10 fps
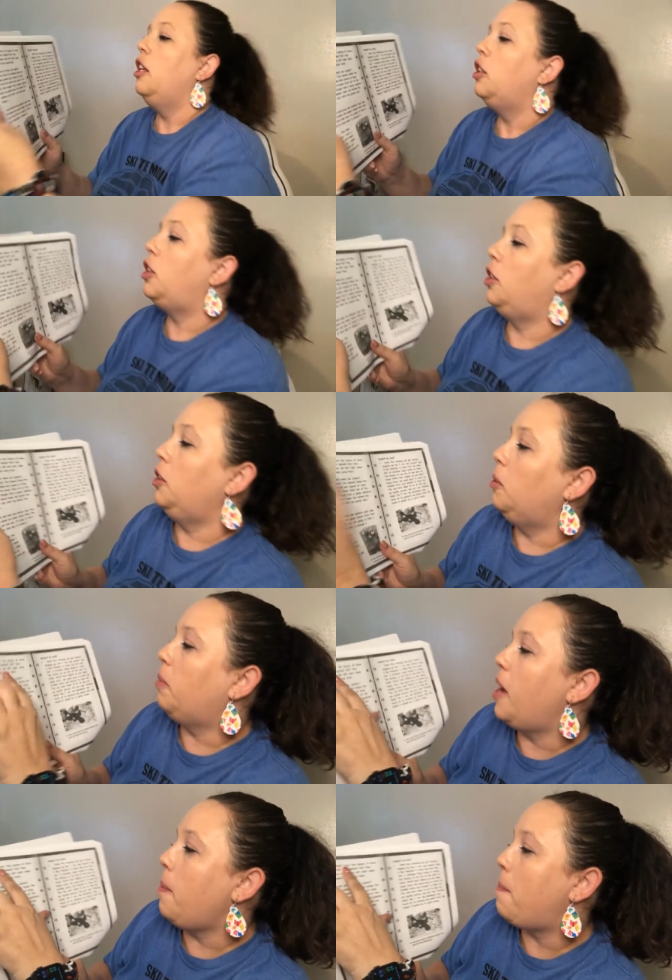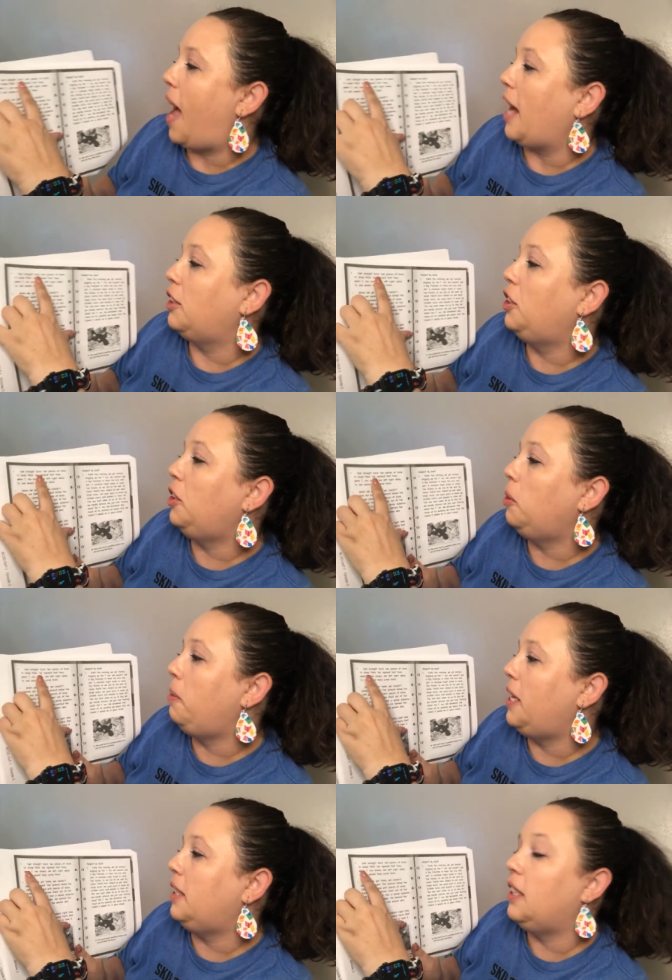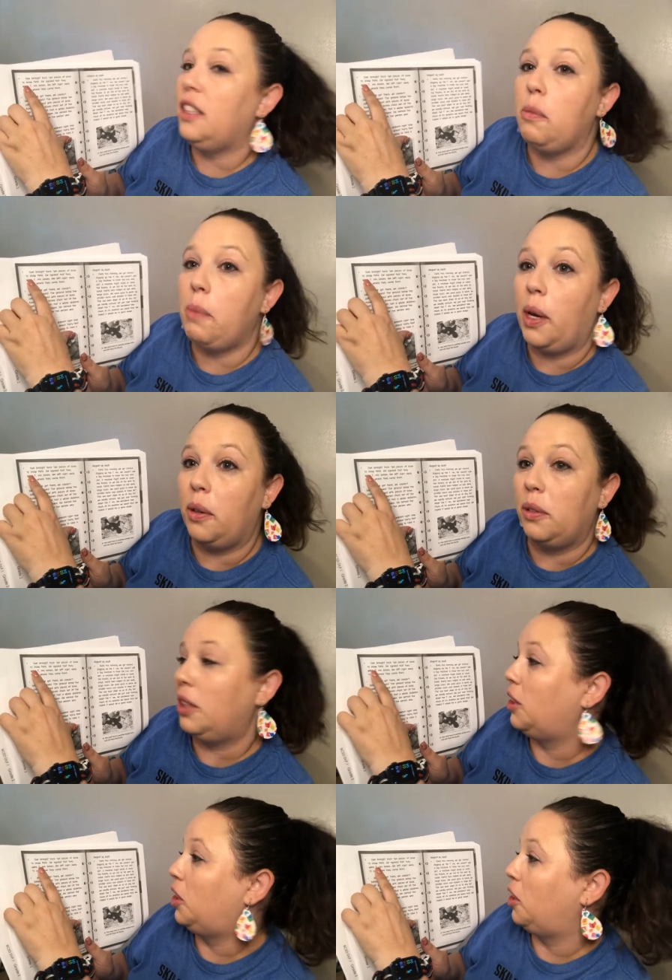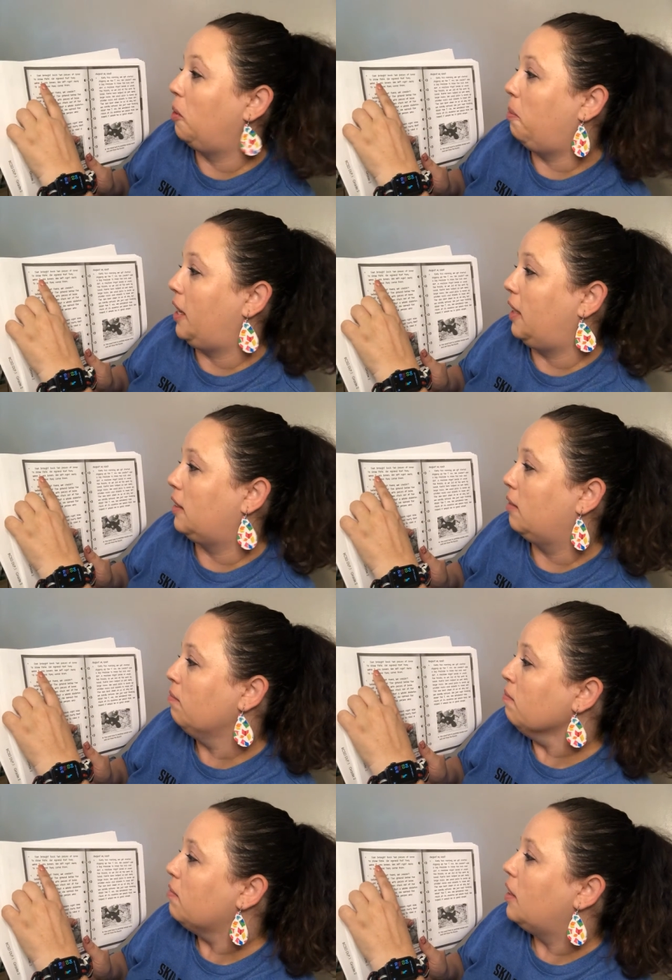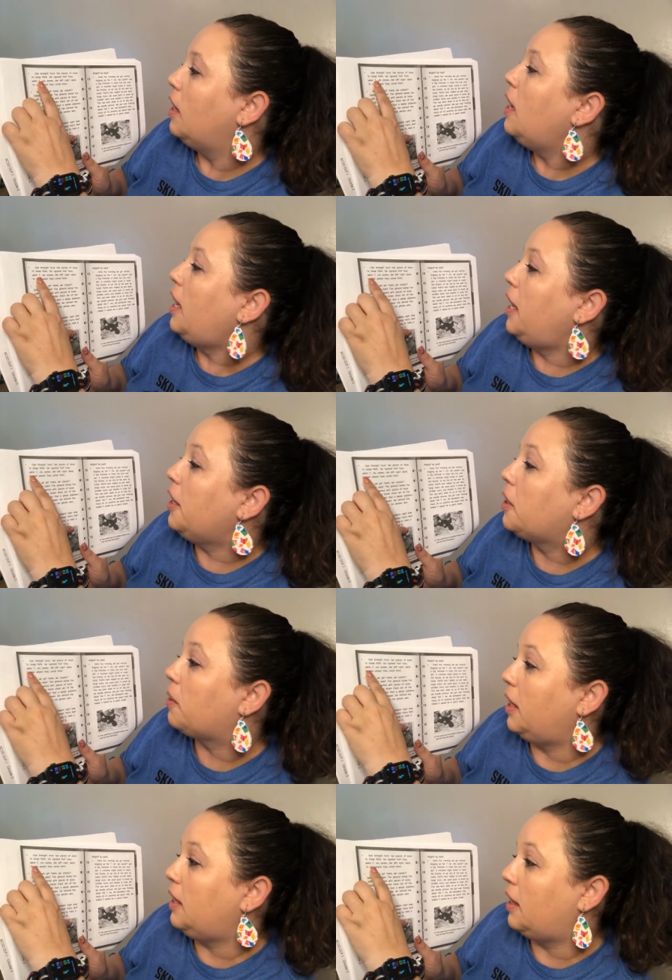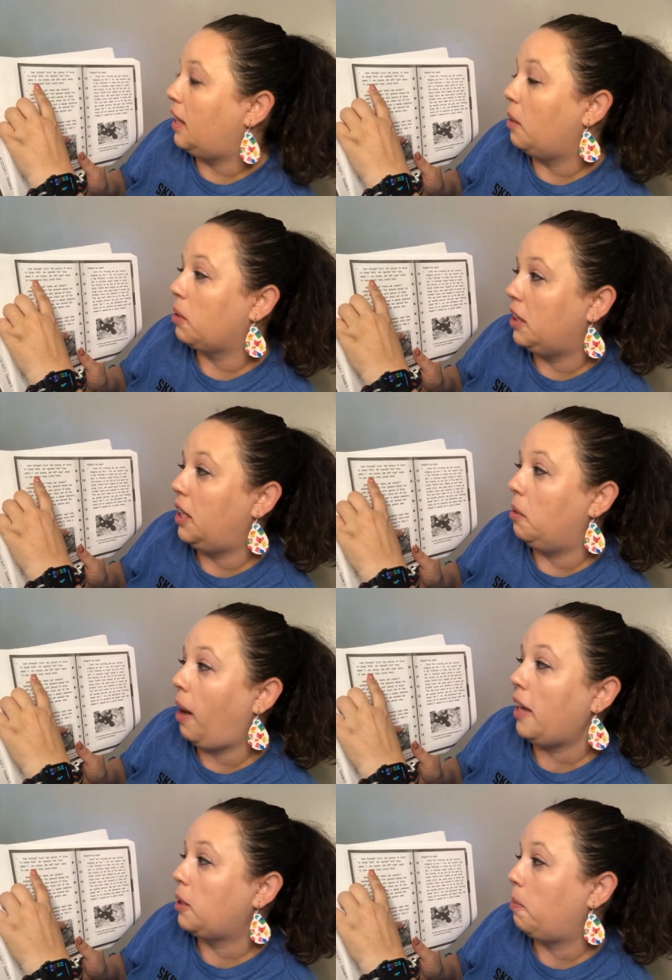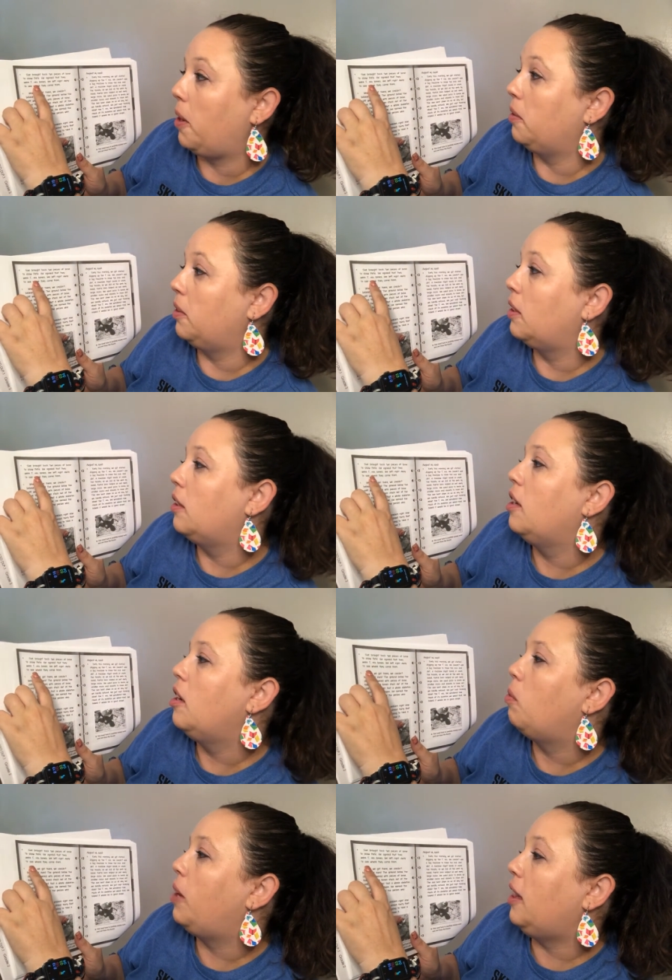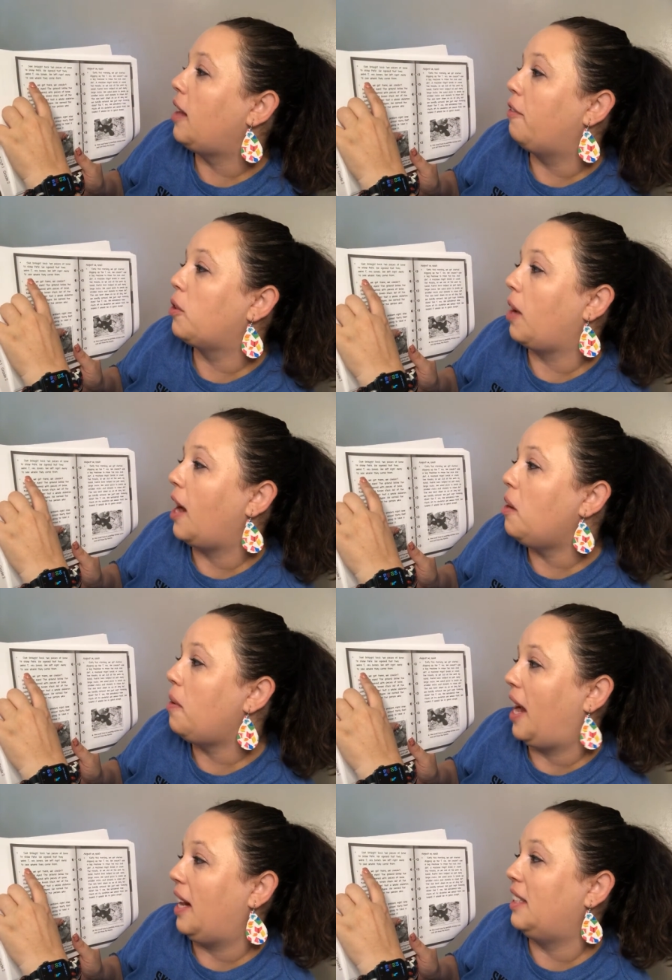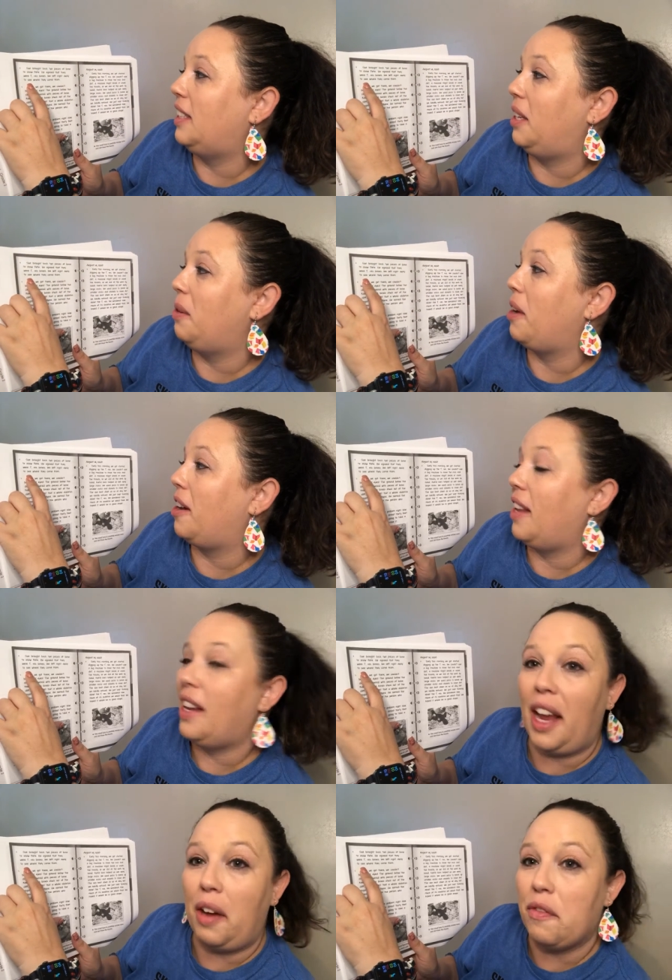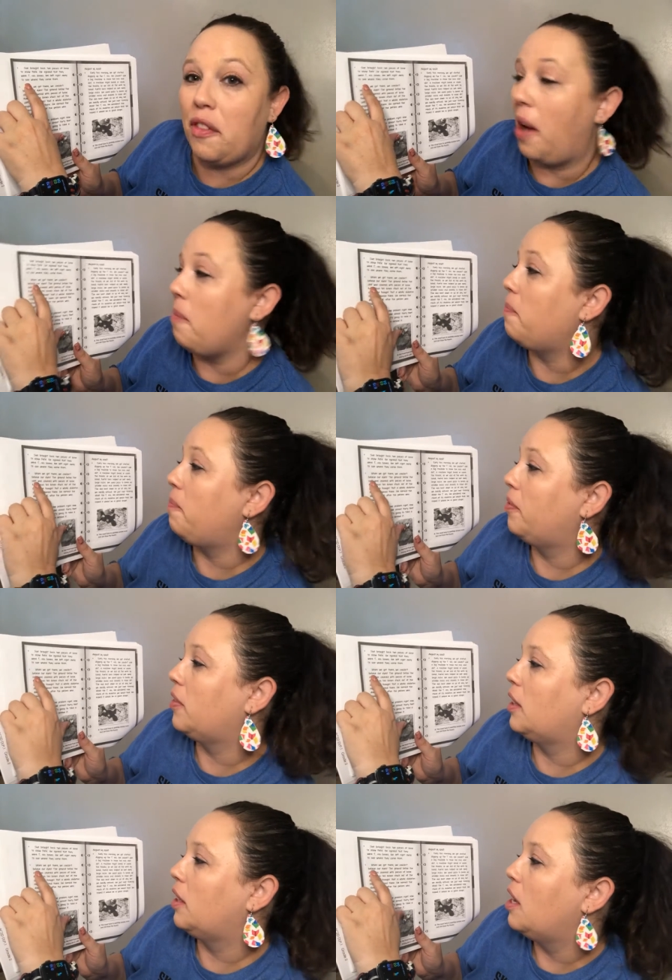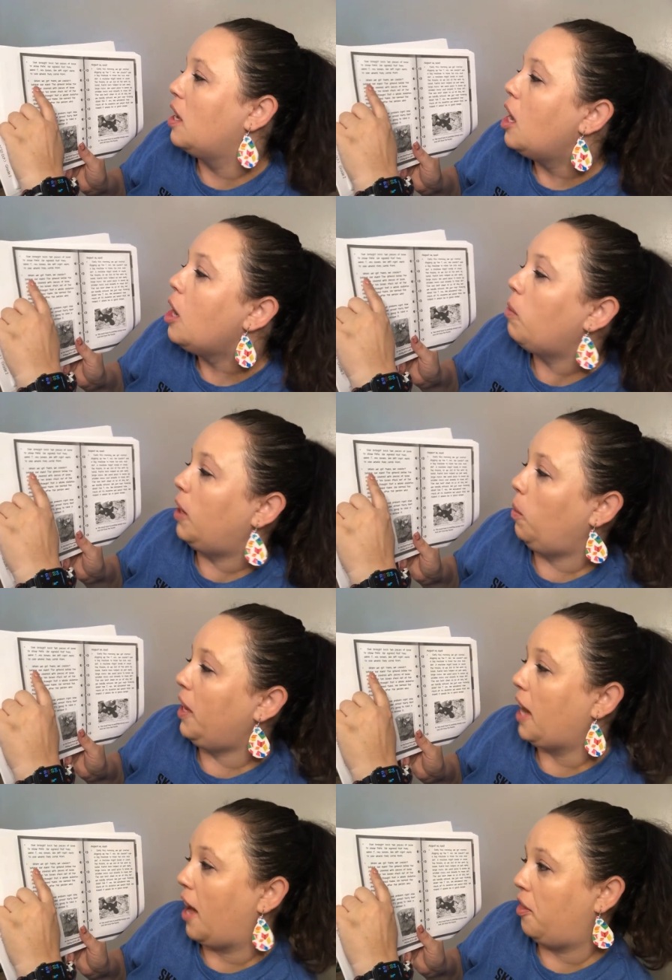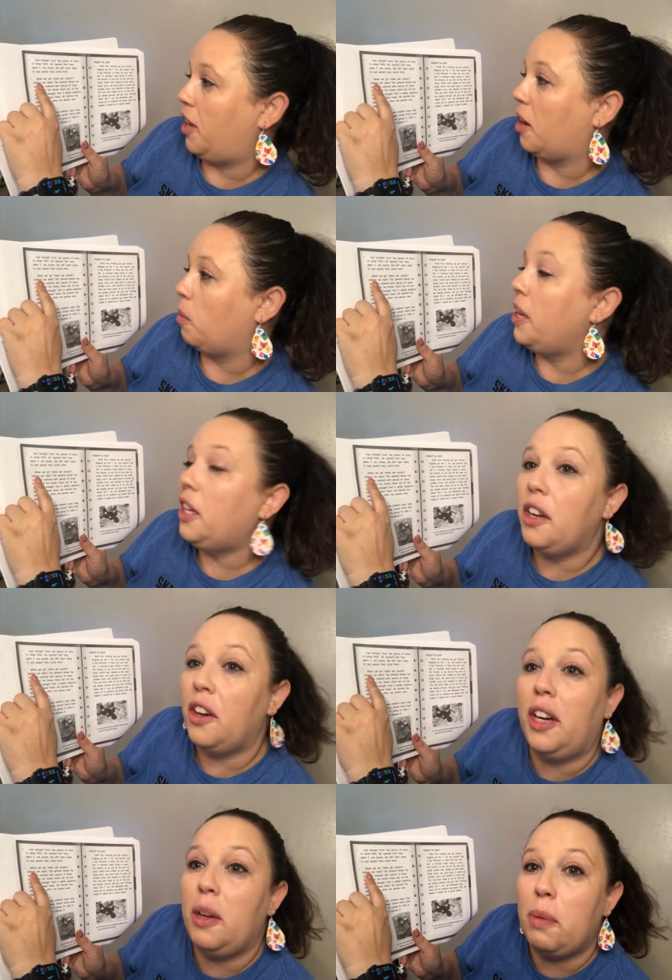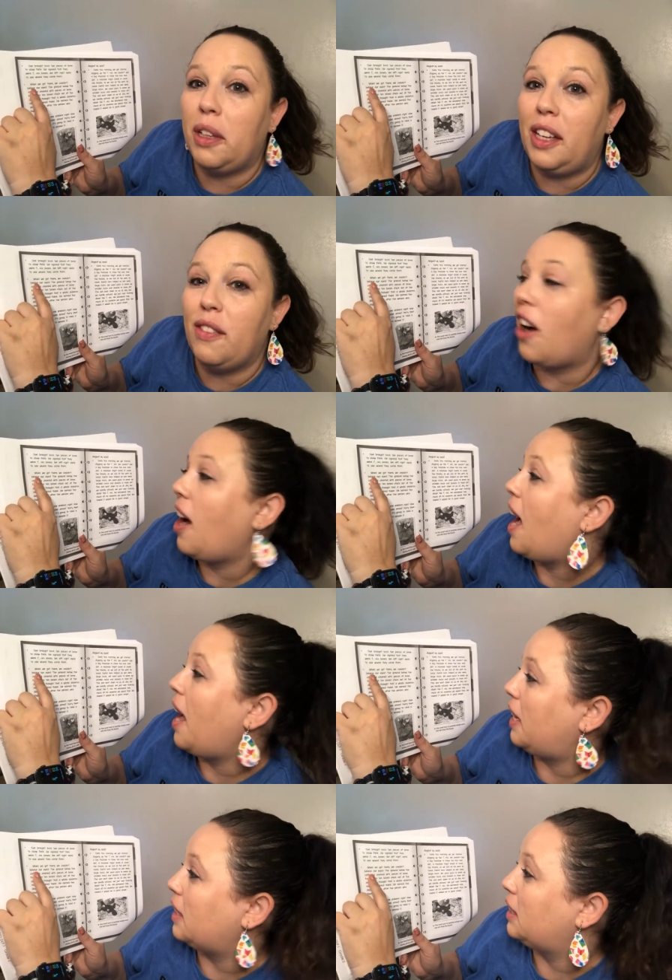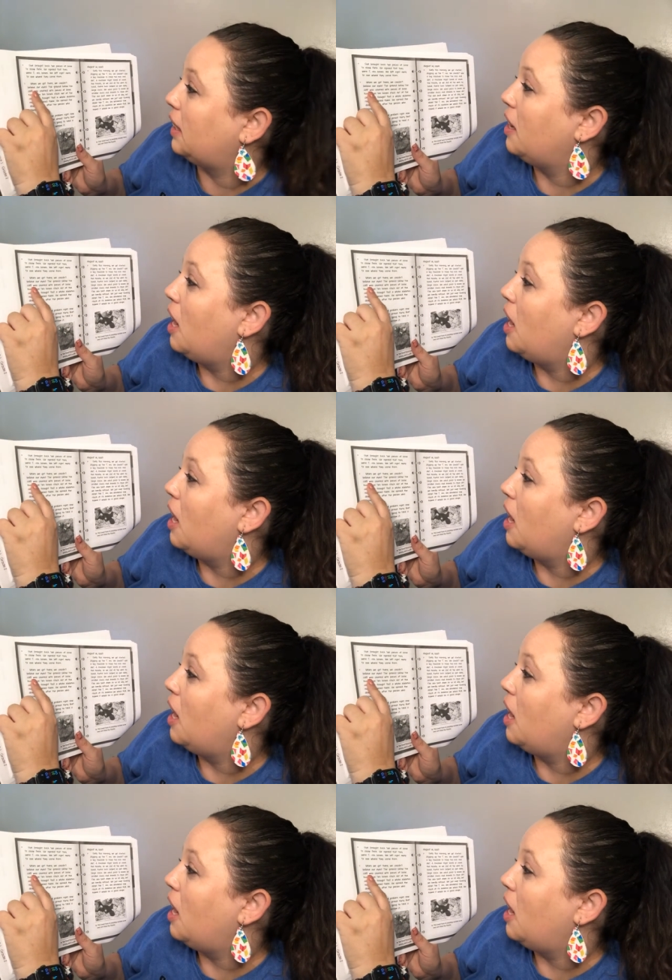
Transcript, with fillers: Sue brought back two pieces of bone to show Pete. He agreed that they were T Rex bones. We left right away to see where they came from. When we got there, we couldn't believe our eyes.